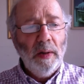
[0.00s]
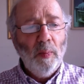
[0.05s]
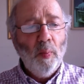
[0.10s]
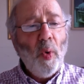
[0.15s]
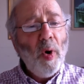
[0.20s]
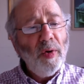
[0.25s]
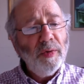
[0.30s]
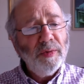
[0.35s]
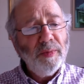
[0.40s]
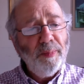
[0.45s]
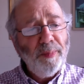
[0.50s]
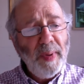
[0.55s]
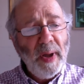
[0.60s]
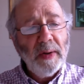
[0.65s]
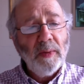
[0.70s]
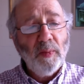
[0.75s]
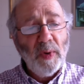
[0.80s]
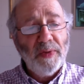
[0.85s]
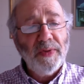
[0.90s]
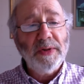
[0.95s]
What
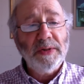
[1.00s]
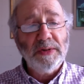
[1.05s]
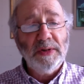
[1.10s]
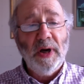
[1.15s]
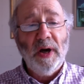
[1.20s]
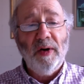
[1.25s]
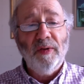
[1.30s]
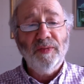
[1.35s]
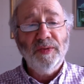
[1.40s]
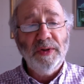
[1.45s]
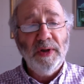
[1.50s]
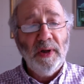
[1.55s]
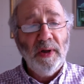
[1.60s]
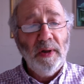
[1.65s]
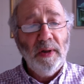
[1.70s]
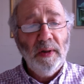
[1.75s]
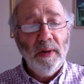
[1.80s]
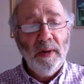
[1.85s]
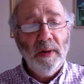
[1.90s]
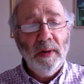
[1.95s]
Ben Weatherstaff
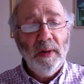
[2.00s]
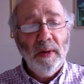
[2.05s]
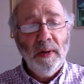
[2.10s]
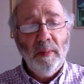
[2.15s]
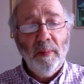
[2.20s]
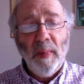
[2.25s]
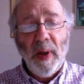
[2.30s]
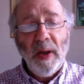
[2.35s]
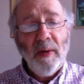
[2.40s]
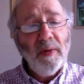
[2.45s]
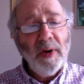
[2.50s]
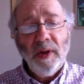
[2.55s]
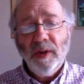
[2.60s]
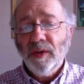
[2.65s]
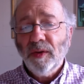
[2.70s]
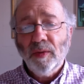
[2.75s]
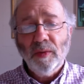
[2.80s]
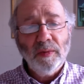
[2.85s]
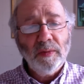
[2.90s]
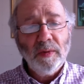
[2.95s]
did, Mary
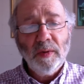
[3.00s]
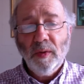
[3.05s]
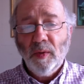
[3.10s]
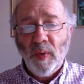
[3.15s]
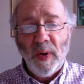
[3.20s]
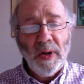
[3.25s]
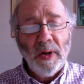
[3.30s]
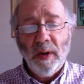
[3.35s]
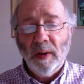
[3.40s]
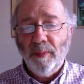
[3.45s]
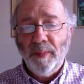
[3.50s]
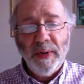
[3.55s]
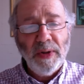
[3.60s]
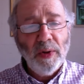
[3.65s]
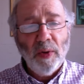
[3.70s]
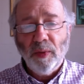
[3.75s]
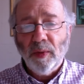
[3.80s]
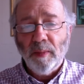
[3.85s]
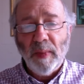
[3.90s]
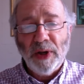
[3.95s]
thought queer
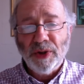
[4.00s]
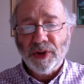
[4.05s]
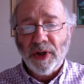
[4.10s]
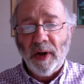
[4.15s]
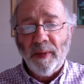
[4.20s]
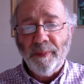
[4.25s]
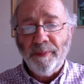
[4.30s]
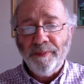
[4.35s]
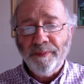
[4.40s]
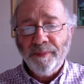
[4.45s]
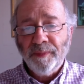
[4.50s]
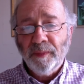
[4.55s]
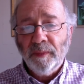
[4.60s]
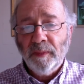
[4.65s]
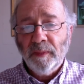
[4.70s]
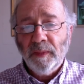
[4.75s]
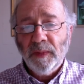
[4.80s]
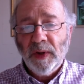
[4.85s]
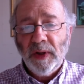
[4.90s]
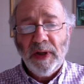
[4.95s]
beyond measure.
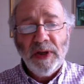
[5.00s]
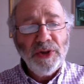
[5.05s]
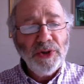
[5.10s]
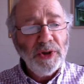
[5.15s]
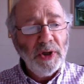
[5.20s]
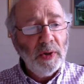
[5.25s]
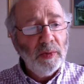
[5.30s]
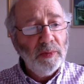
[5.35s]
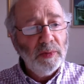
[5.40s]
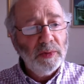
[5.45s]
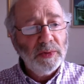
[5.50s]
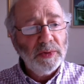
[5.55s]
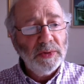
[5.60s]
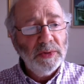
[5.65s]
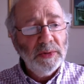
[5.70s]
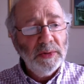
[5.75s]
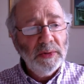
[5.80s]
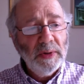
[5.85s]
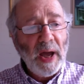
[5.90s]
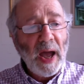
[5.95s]
He choked
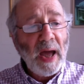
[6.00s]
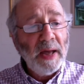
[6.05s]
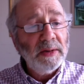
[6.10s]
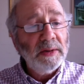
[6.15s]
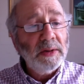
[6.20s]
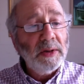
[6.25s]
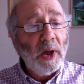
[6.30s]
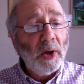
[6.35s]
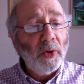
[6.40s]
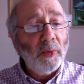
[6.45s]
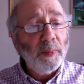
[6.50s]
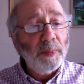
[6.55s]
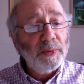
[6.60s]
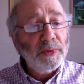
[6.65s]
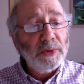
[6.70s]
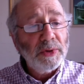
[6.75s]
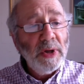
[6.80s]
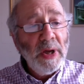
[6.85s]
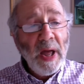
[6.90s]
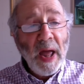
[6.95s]
and
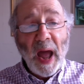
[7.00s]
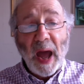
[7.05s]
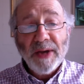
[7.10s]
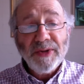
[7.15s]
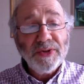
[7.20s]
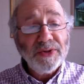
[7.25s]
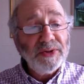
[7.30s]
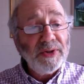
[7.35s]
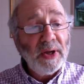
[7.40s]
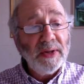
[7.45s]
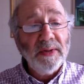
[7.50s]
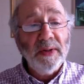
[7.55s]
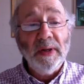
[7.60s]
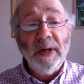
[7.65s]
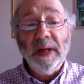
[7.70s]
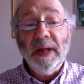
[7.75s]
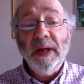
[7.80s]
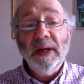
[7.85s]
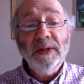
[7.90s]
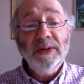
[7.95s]
gulped, and
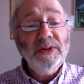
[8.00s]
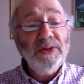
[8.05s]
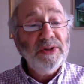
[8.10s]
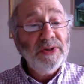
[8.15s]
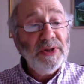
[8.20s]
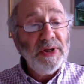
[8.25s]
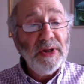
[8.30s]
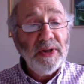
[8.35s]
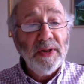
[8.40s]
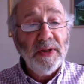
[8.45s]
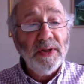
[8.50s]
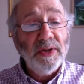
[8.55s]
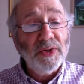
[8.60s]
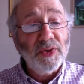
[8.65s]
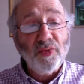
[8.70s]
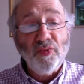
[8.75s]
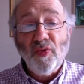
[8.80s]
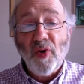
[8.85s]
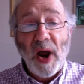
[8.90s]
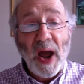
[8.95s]
suddenly
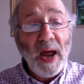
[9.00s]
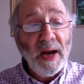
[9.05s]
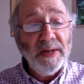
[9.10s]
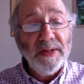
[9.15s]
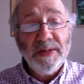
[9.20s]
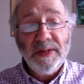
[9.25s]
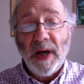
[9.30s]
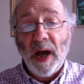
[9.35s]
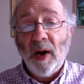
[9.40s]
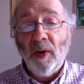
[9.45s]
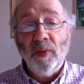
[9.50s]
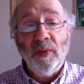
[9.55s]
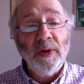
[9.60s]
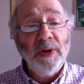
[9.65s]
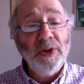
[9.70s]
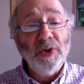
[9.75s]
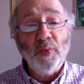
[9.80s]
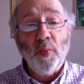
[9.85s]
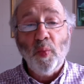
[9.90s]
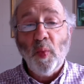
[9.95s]
tears ran down
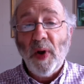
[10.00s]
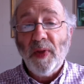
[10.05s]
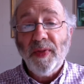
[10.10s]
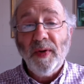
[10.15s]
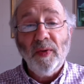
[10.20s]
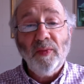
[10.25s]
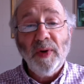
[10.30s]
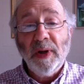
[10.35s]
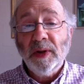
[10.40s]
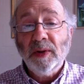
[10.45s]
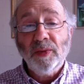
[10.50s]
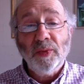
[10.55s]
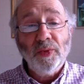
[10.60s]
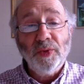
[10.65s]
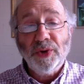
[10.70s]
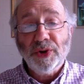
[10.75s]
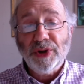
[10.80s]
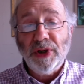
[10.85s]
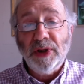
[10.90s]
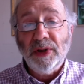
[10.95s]
his
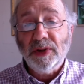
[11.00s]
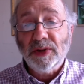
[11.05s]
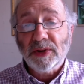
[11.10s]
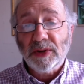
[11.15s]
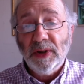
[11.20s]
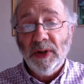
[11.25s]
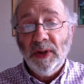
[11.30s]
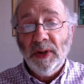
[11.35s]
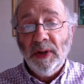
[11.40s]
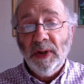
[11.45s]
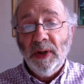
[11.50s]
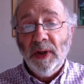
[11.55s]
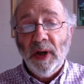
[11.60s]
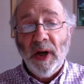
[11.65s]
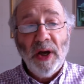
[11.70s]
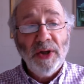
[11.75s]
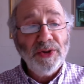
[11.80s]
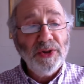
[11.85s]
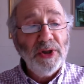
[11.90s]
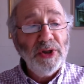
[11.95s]
weather-wrinkled cheeks
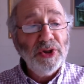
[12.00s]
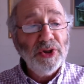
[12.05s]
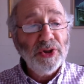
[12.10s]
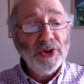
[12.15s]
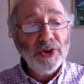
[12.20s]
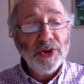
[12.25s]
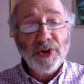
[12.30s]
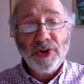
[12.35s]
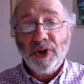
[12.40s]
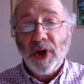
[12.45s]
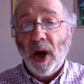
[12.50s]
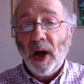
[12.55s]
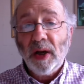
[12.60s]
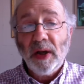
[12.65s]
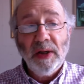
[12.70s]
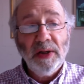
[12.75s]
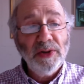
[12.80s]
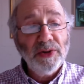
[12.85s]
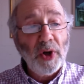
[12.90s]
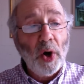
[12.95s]
as he
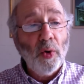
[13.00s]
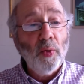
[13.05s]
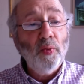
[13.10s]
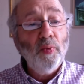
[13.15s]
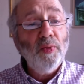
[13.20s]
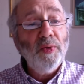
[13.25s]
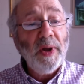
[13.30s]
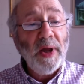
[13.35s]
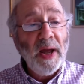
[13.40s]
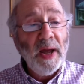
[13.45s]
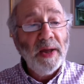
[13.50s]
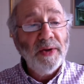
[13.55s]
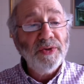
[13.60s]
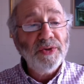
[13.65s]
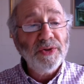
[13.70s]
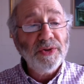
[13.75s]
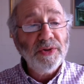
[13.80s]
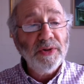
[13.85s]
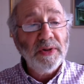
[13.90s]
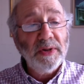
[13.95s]
struck his old
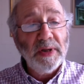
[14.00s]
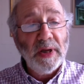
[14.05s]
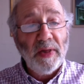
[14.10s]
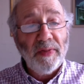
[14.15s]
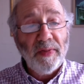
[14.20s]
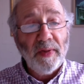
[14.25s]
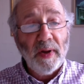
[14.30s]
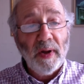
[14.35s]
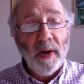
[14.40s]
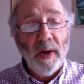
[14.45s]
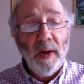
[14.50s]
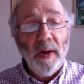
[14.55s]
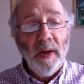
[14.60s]
hands together.